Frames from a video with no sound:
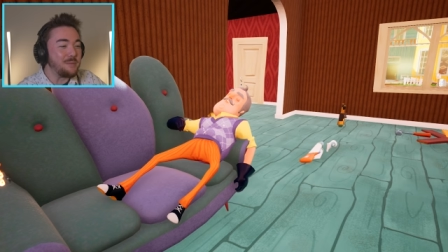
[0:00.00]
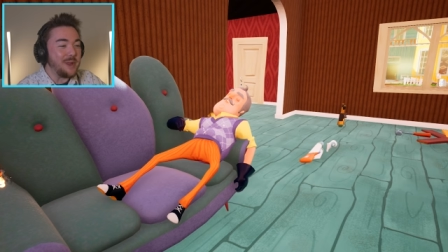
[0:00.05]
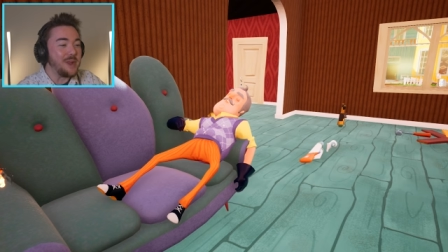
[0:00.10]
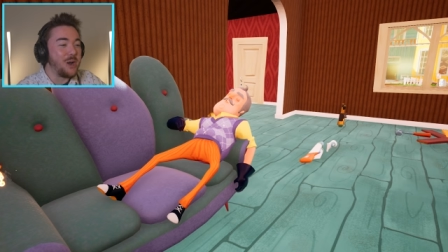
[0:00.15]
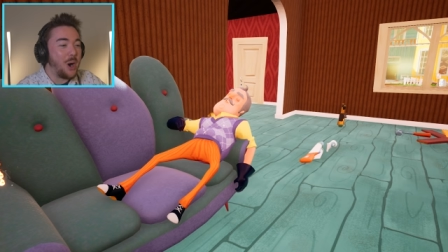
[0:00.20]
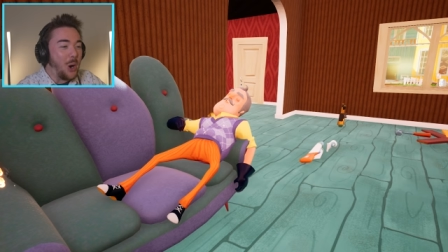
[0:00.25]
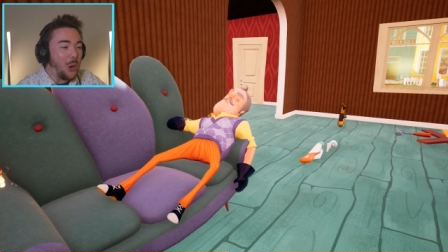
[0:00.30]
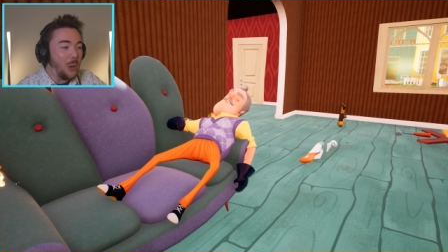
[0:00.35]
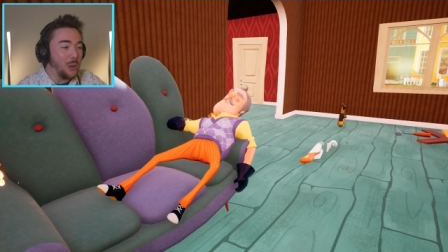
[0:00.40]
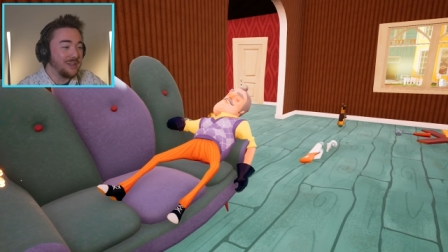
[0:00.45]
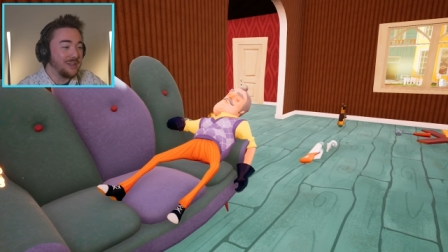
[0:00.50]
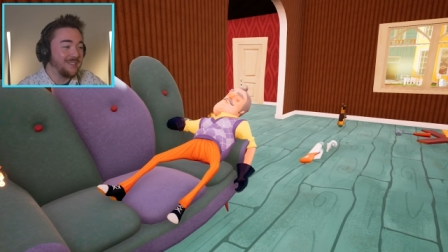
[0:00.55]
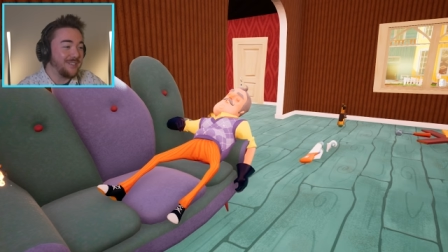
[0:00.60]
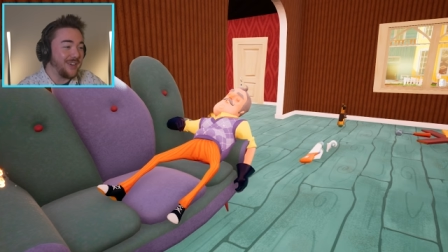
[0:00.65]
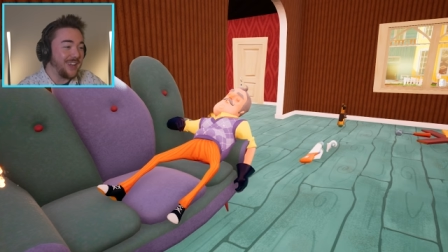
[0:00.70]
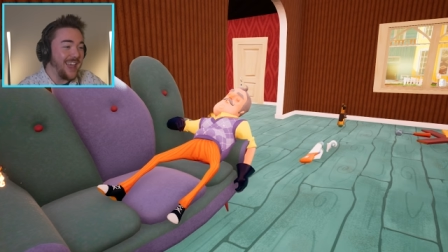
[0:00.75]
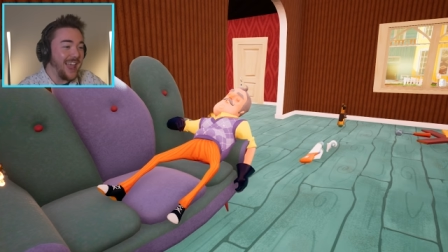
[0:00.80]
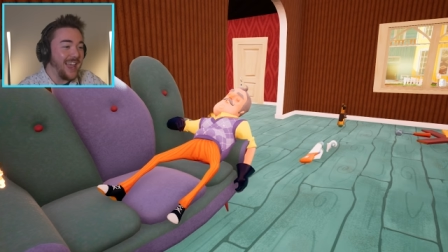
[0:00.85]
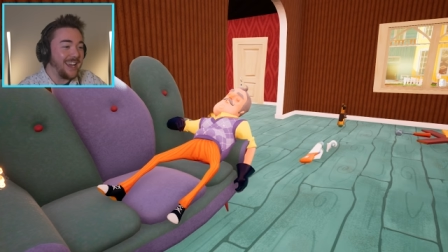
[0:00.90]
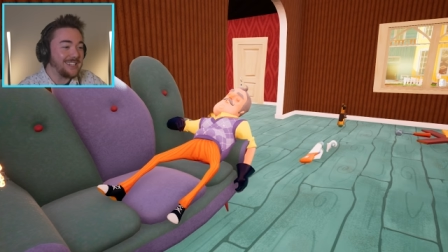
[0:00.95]
been old
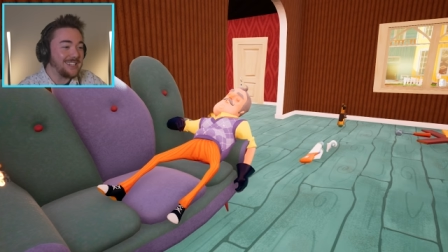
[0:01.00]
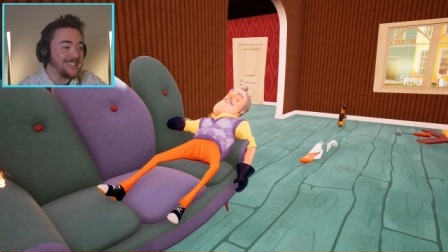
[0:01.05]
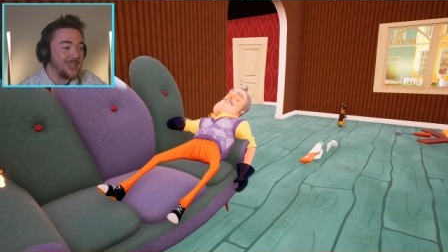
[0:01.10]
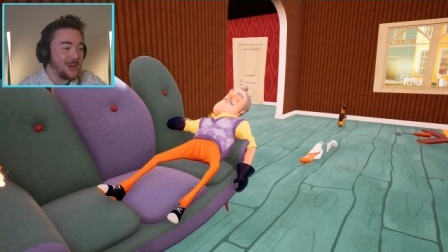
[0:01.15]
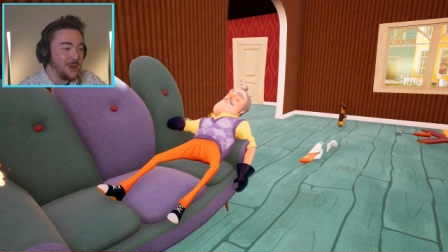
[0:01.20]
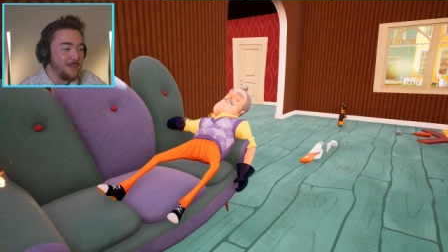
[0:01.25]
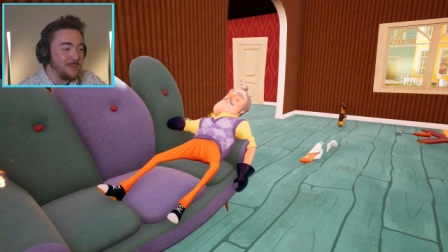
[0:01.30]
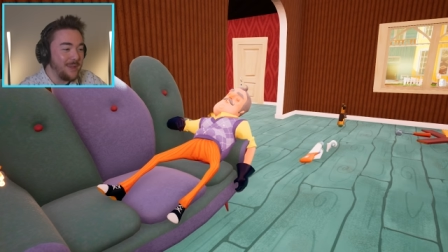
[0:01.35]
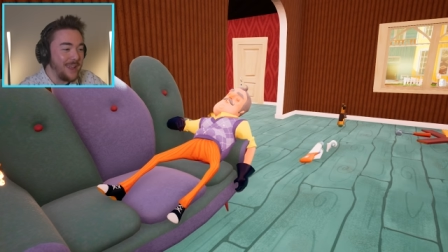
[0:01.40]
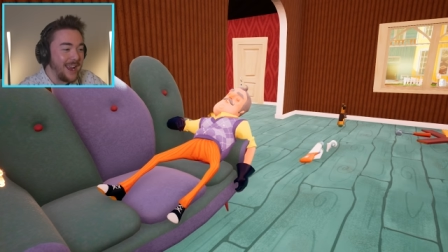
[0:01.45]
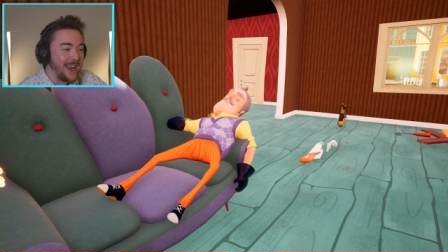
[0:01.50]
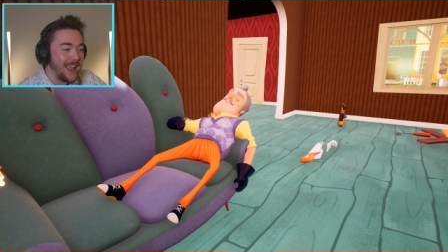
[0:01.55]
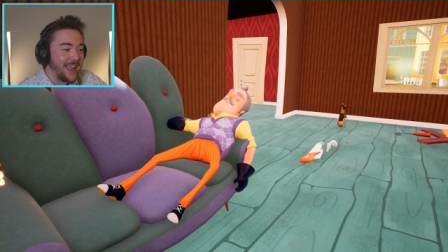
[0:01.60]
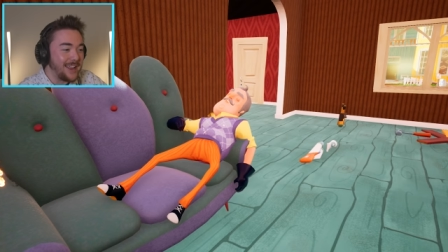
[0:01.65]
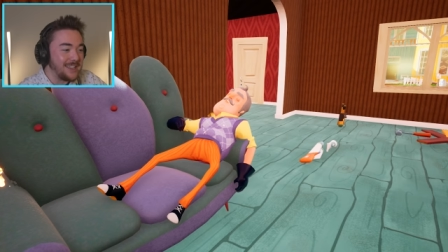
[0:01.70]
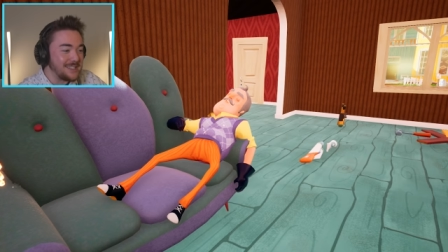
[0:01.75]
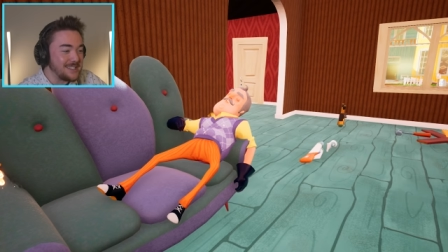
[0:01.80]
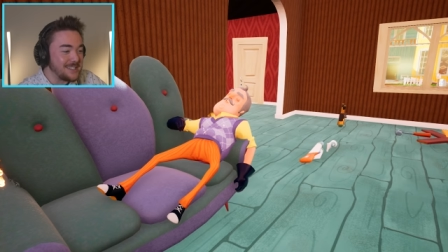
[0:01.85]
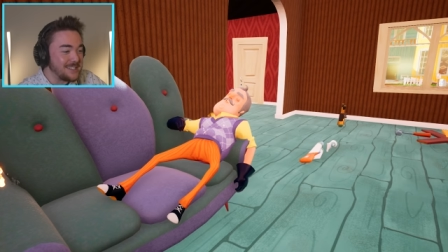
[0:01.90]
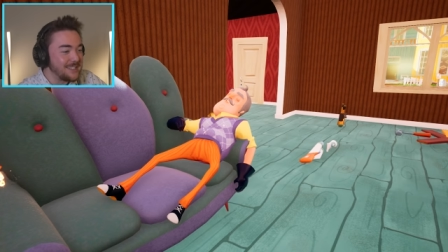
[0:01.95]
for like 2
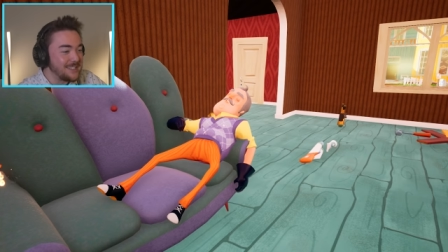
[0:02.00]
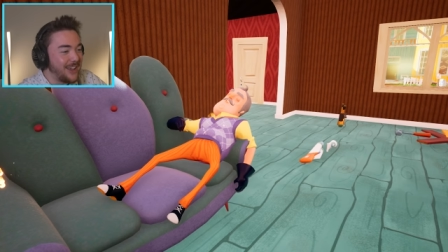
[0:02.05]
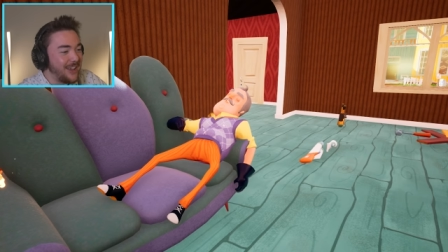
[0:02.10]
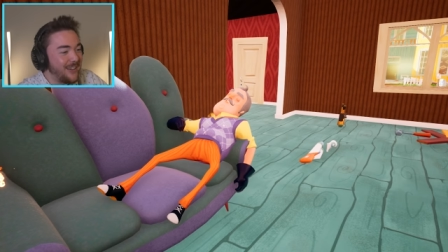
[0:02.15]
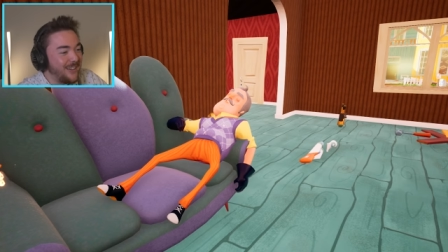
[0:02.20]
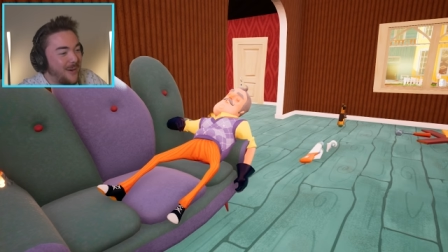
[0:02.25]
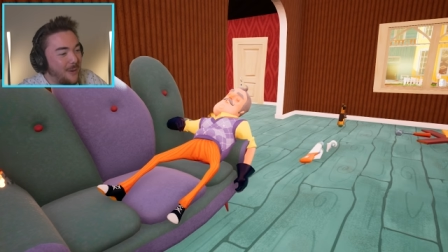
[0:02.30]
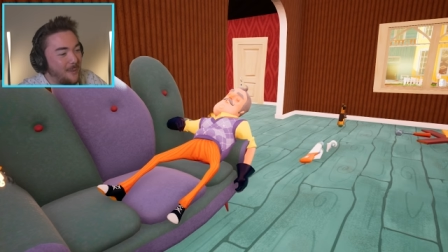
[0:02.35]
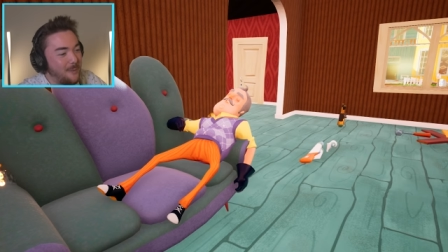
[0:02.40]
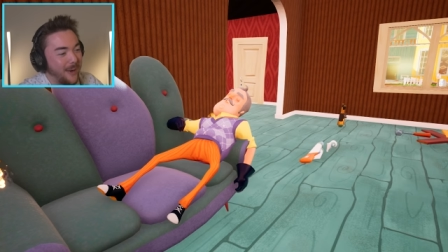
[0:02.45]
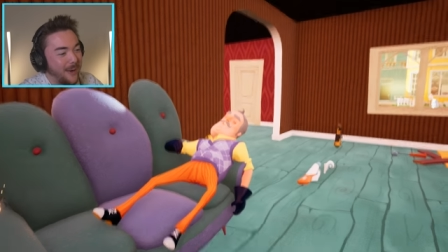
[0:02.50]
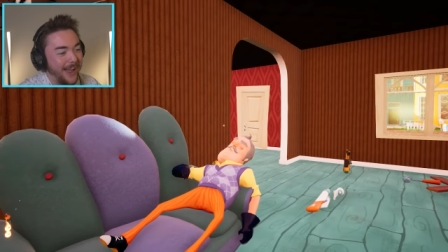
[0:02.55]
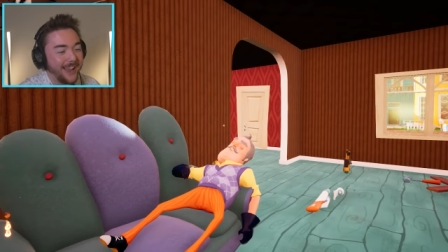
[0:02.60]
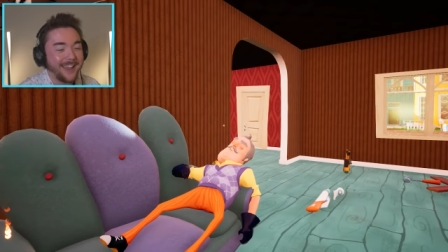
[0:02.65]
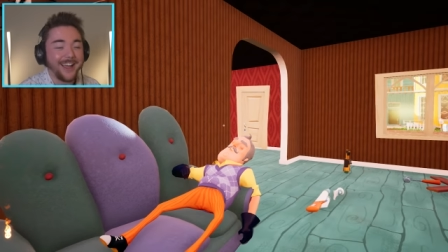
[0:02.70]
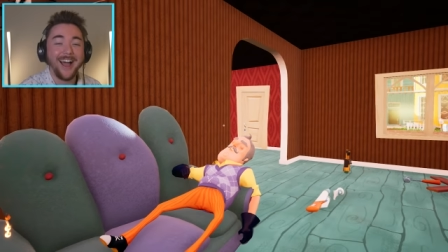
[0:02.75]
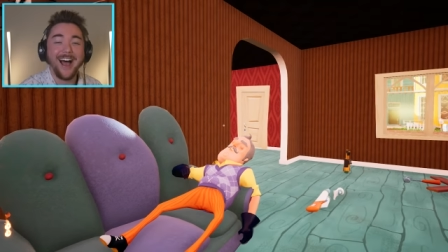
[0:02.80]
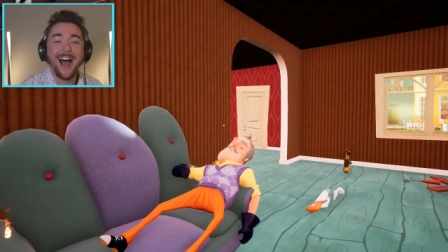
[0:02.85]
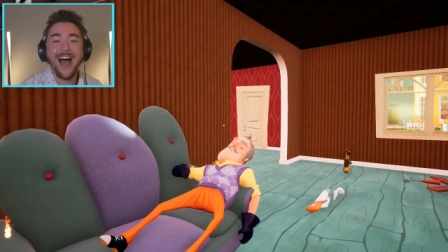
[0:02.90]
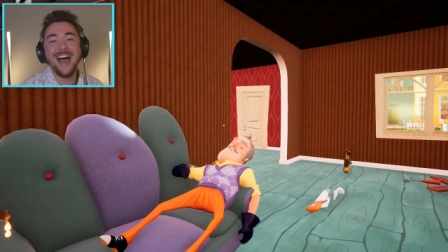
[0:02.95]
minutes. Oh my
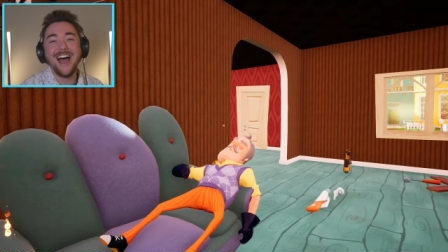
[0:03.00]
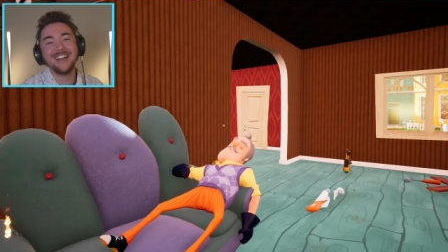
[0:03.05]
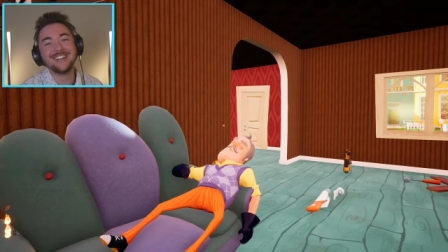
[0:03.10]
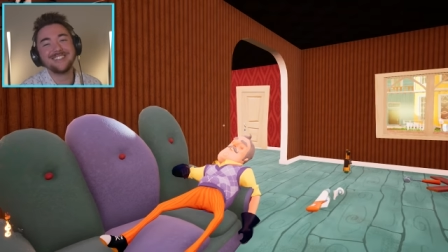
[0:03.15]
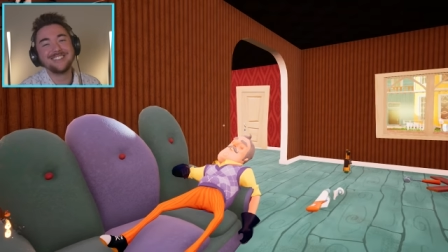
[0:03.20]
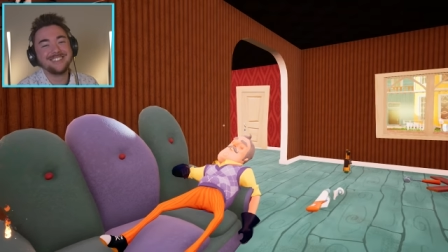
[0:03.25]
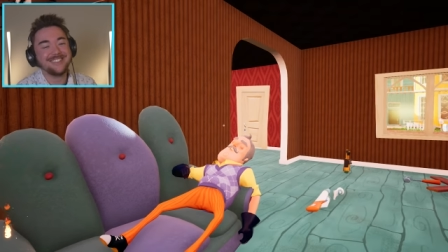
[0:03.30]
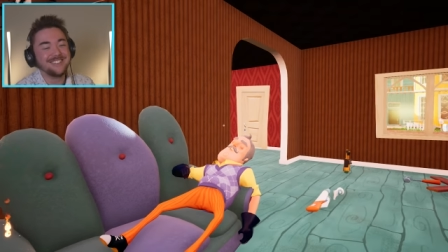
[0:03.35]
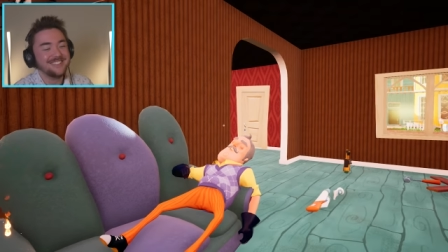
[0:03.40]
gosh.